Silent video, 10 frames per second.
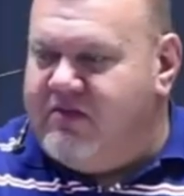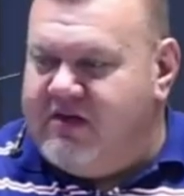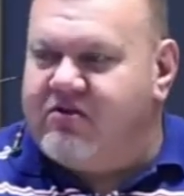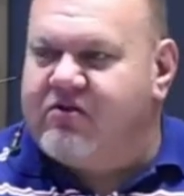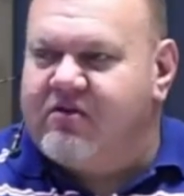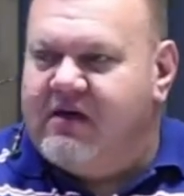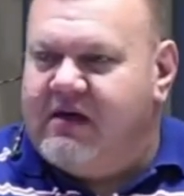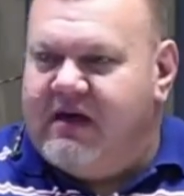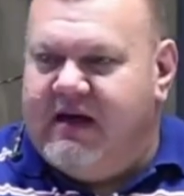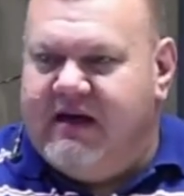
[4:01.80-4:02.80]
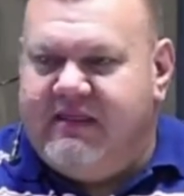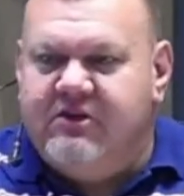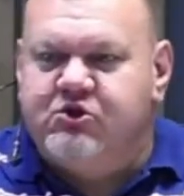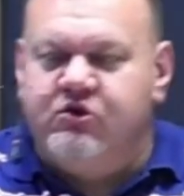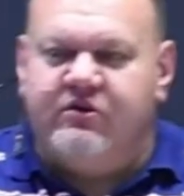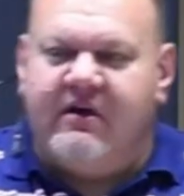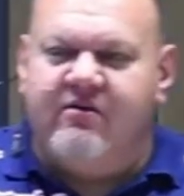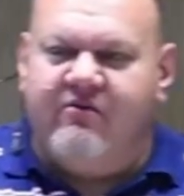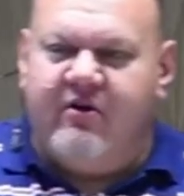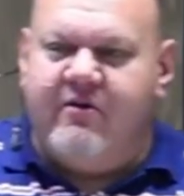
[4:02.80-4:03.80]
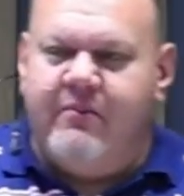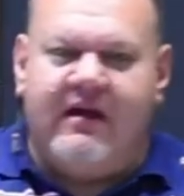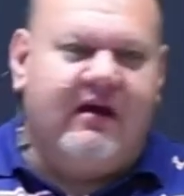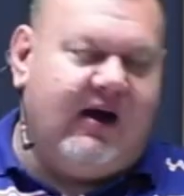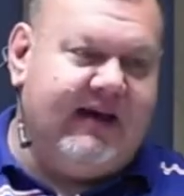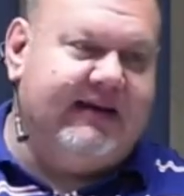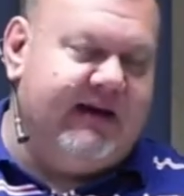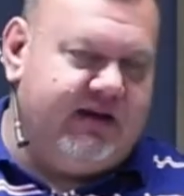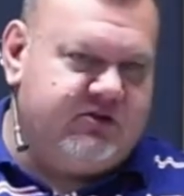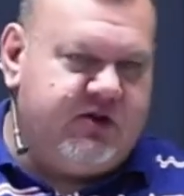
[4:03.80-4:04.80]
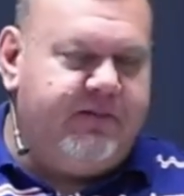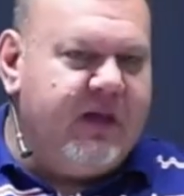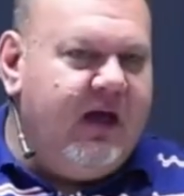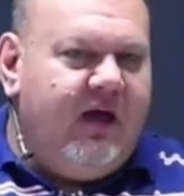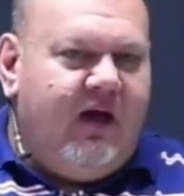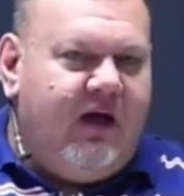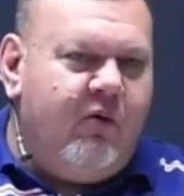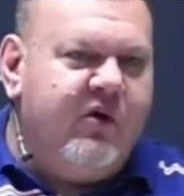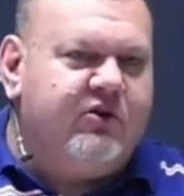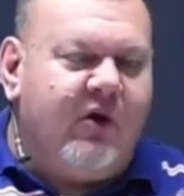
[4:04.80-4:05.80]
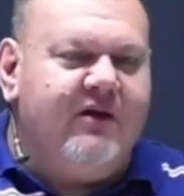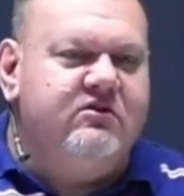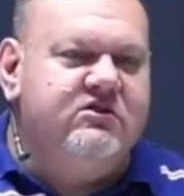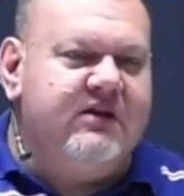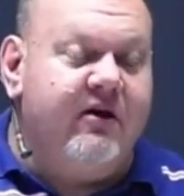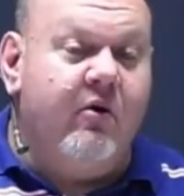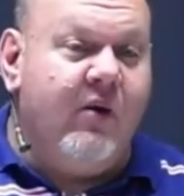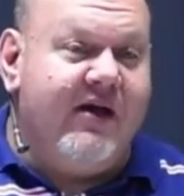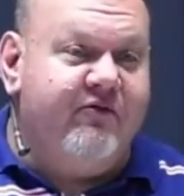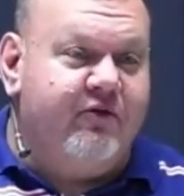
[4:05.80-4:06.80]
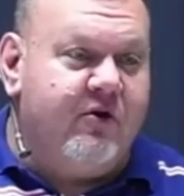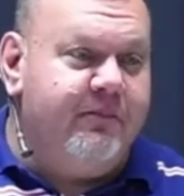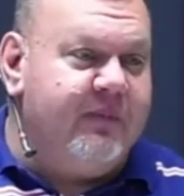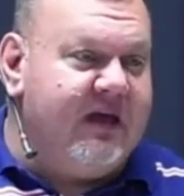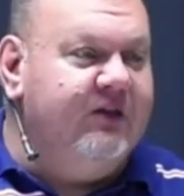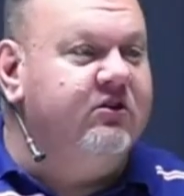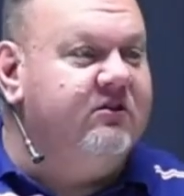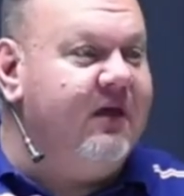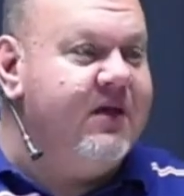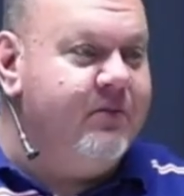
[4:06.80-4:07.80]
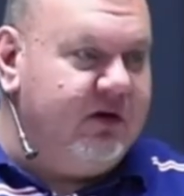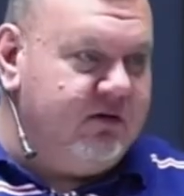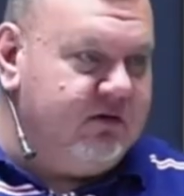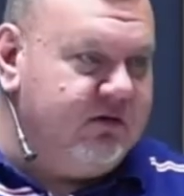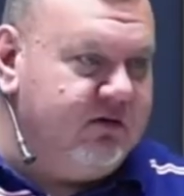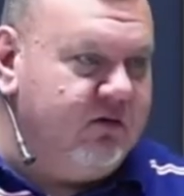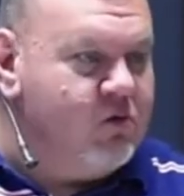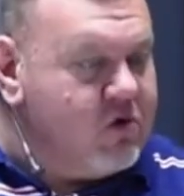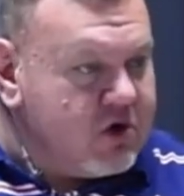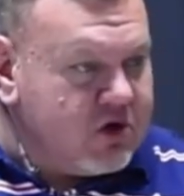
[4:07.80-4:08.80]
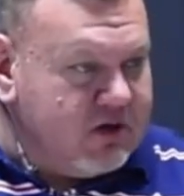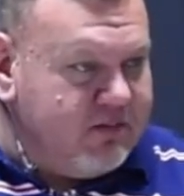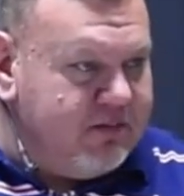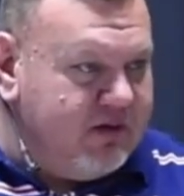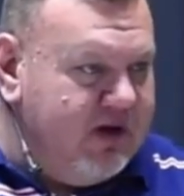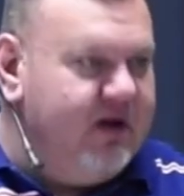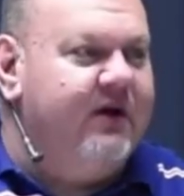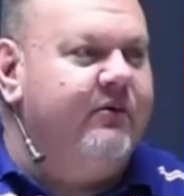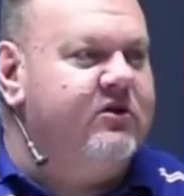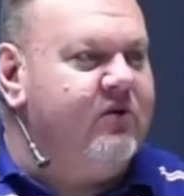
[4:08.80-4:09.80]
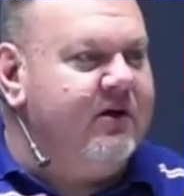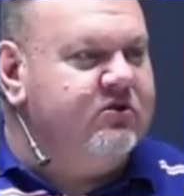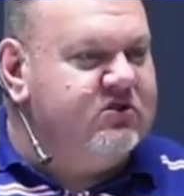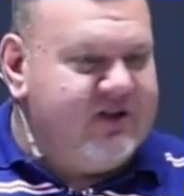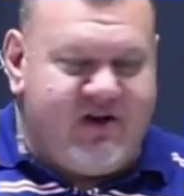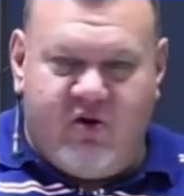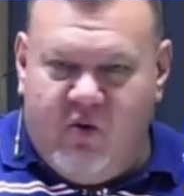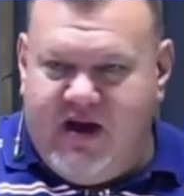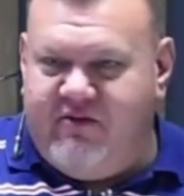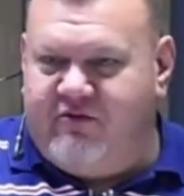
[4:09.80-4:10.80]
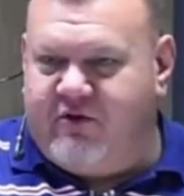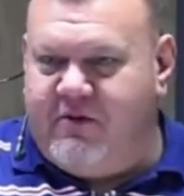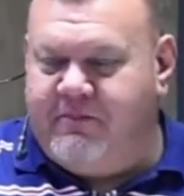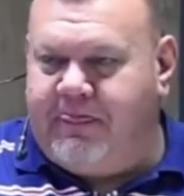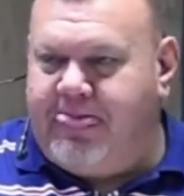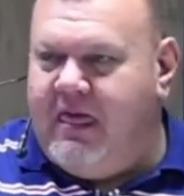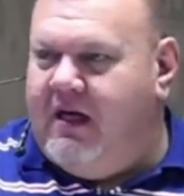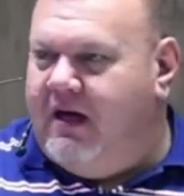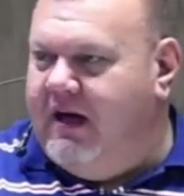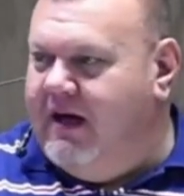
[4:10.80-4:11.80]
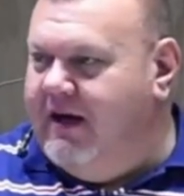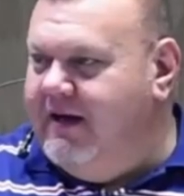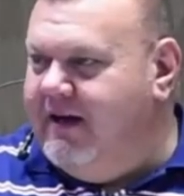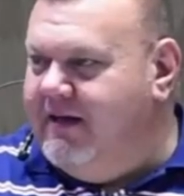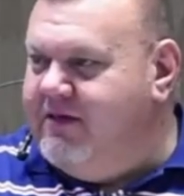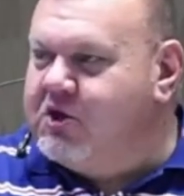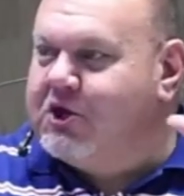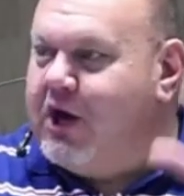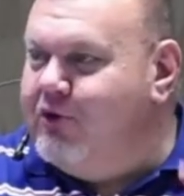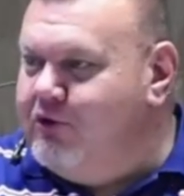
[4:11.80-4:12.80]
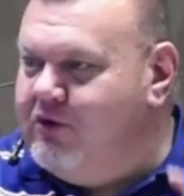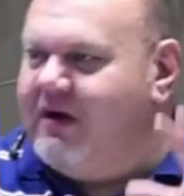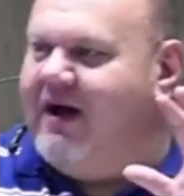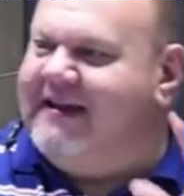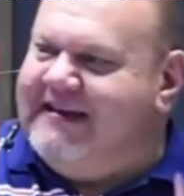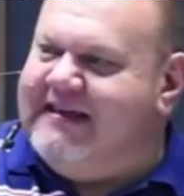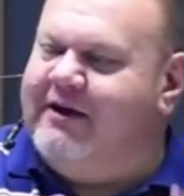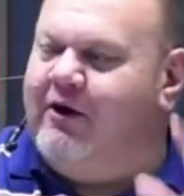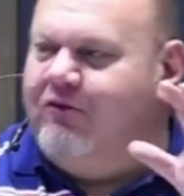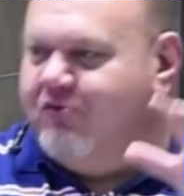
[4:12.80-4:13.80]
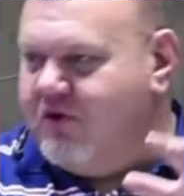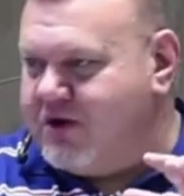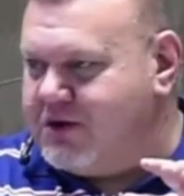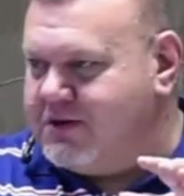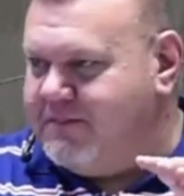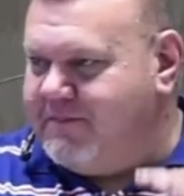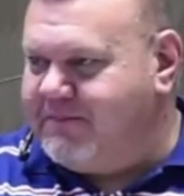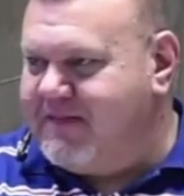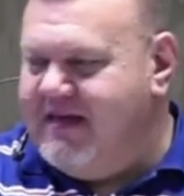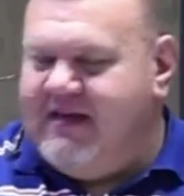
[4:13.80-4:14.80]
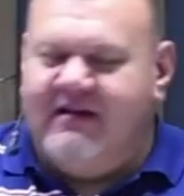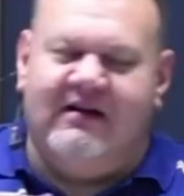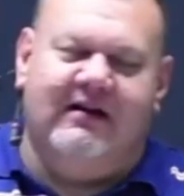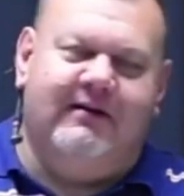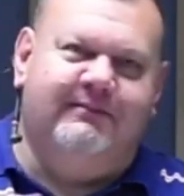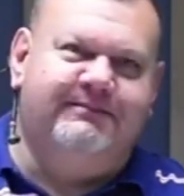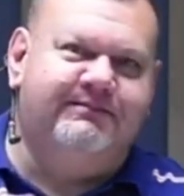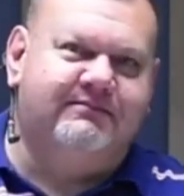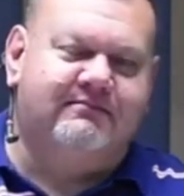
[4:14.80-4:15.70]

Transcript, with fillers: this, uh, these two things a very big guideline. So, uh, we try to steer away from entertainment, worship. We try to steer away from uh, the show idea of worship. Um,